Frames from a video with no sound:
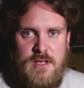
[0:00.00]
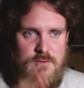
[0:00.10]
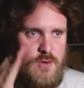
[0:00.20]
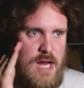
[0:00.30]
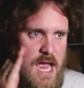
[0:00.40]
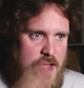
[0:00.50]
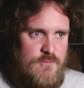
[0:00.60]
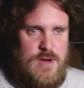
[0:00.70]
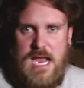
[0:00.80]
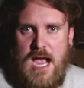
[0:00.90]
for
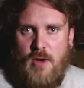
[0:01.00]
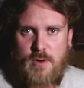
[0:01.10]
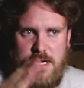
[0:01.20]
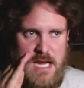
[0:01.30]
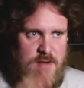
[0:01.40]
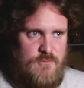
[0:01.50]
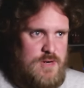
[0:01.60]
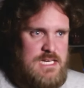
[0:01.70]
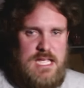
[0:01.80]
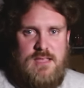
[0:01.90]
every hour and
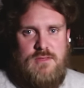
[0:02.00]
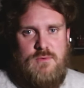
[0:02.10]
every day of the